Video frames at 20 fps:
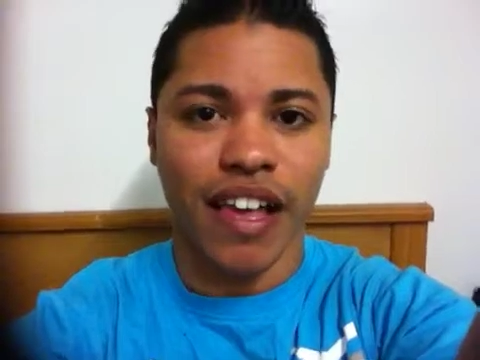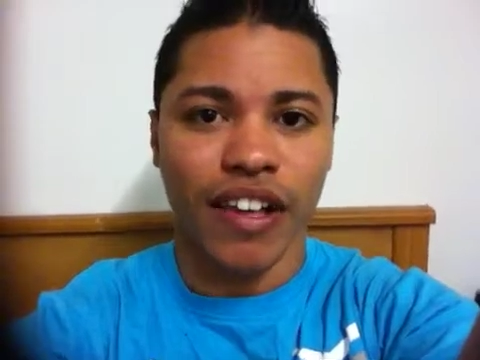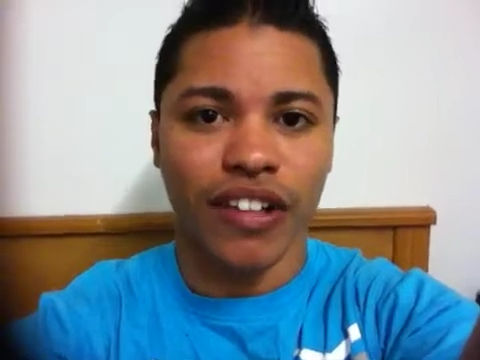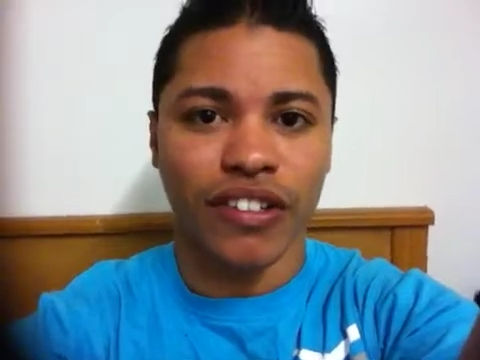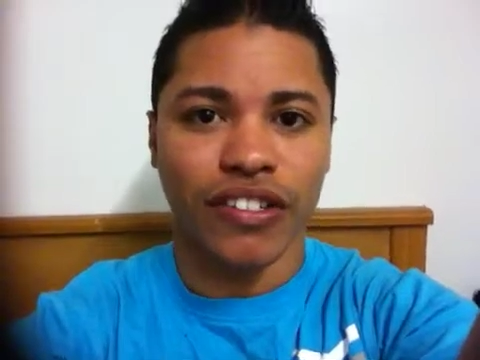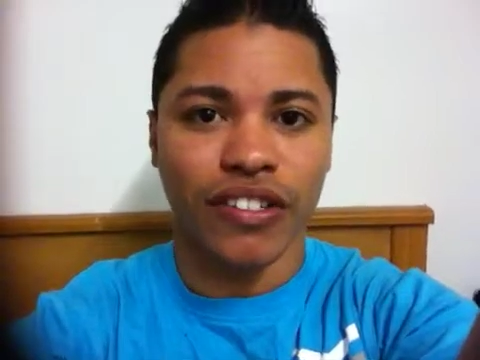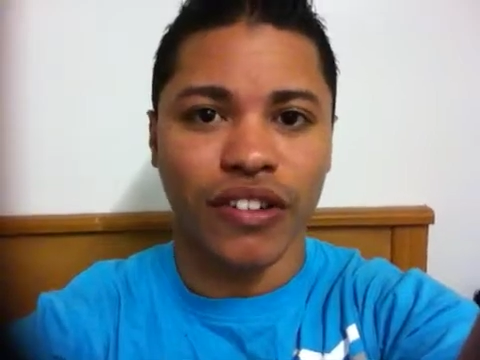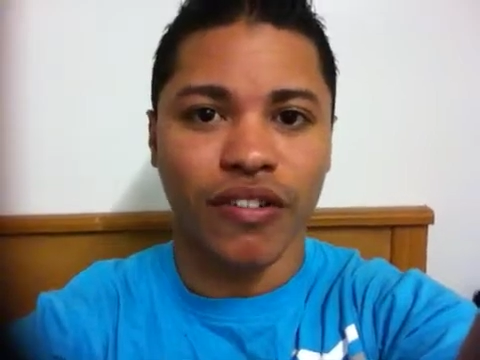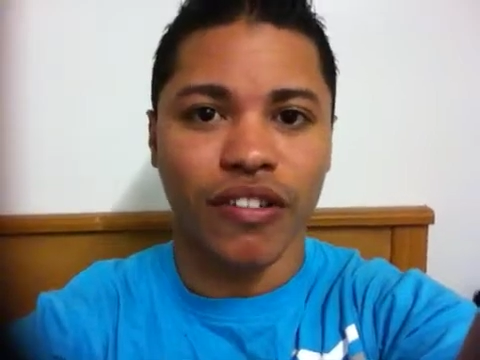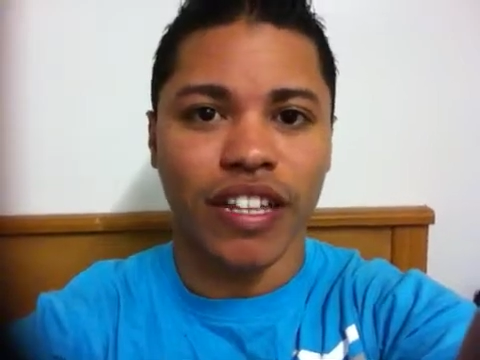
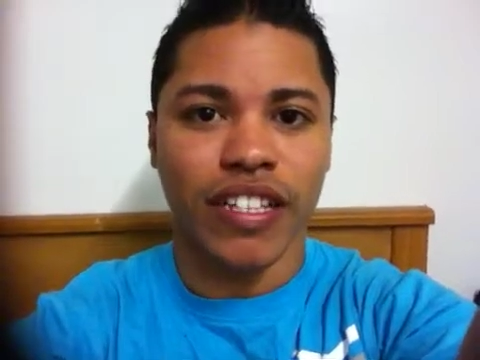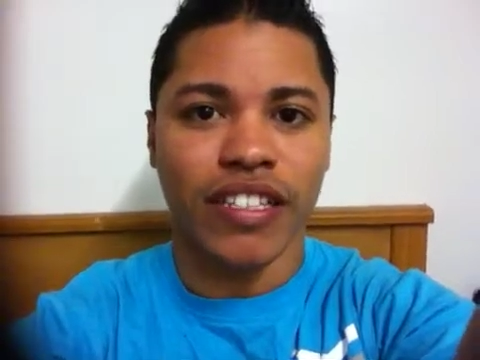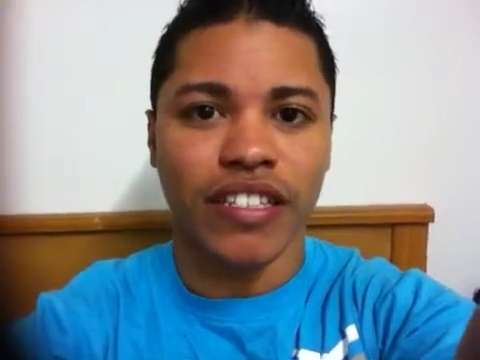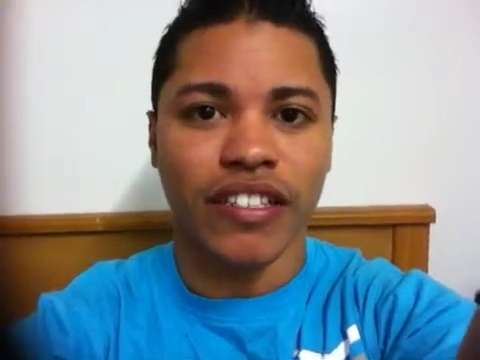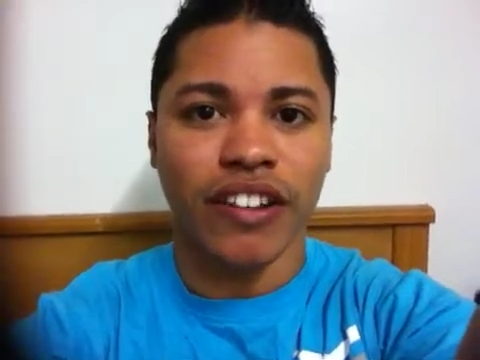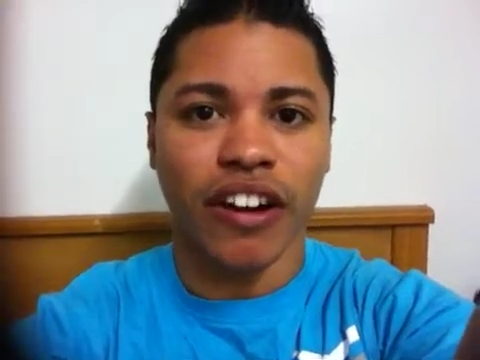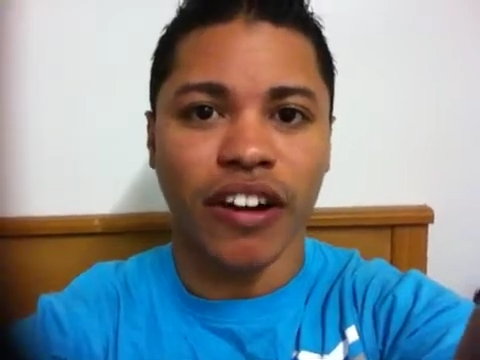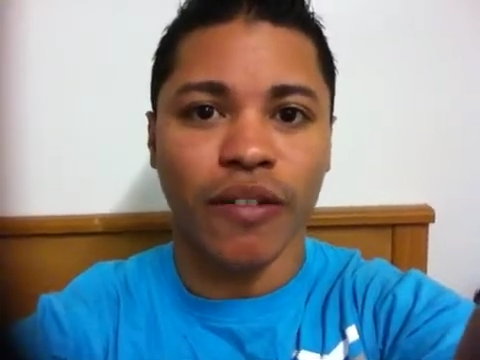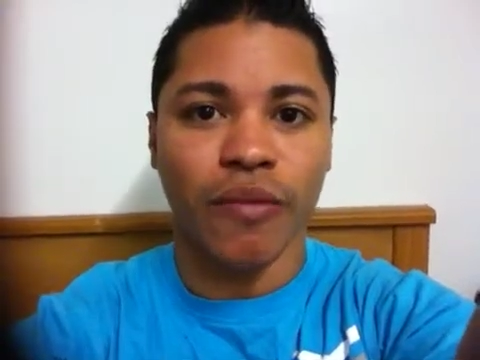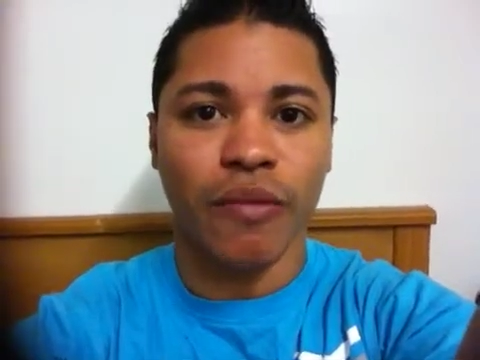So let's
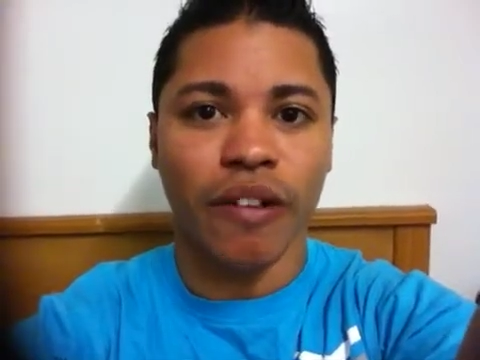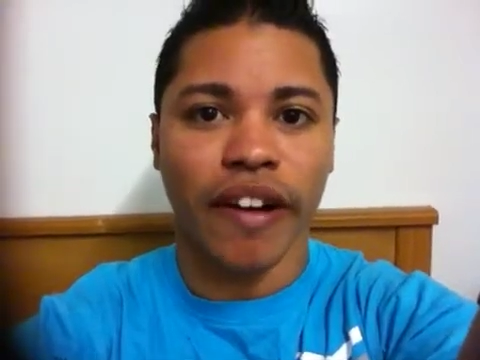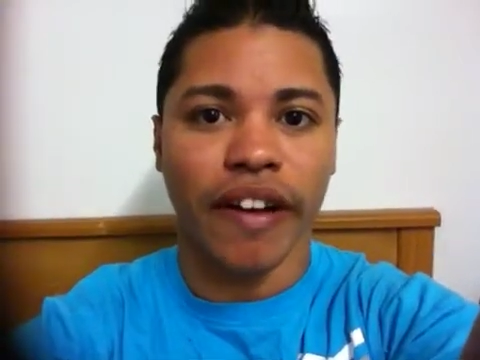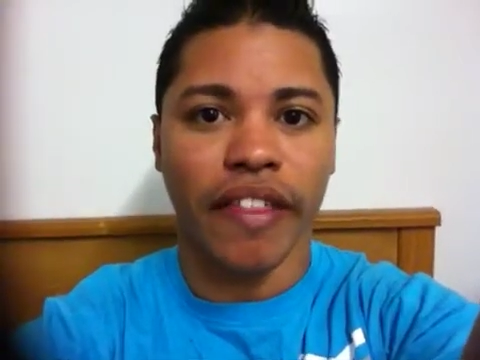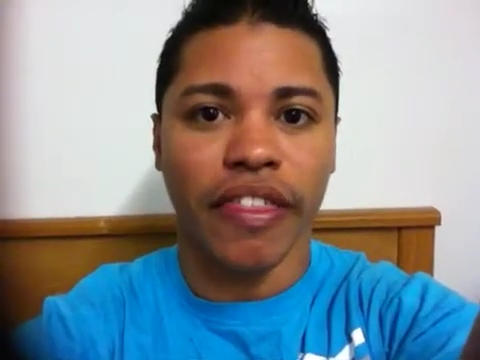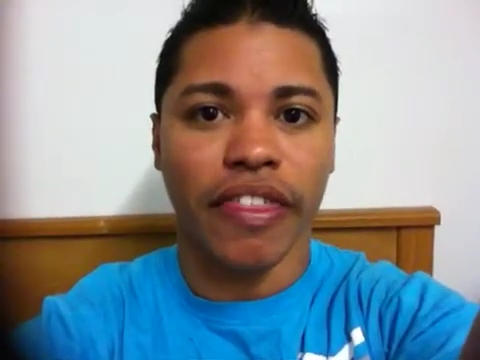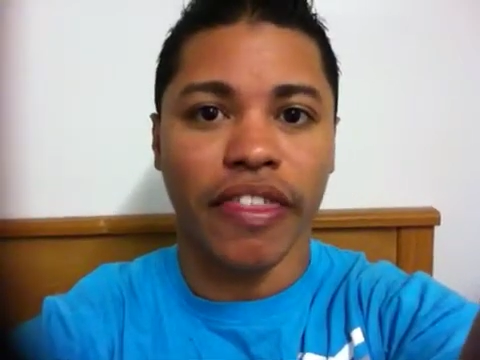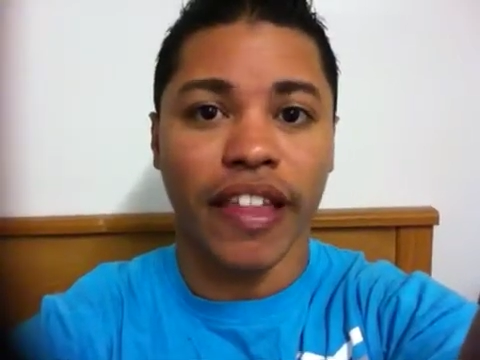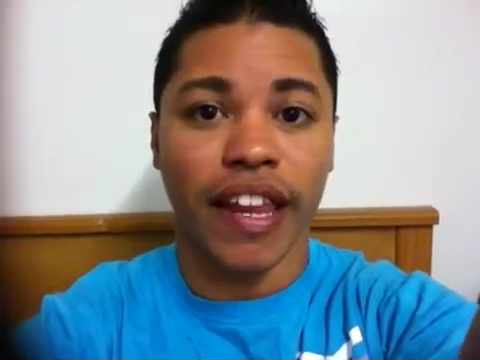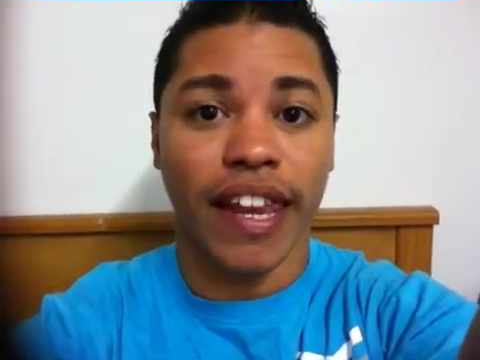start
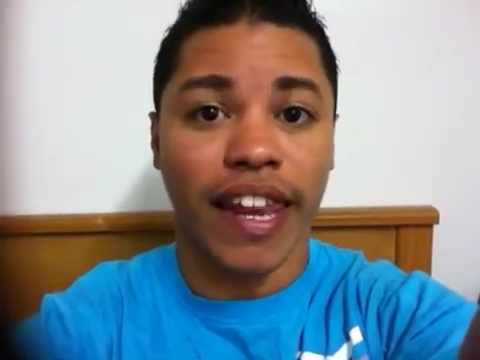with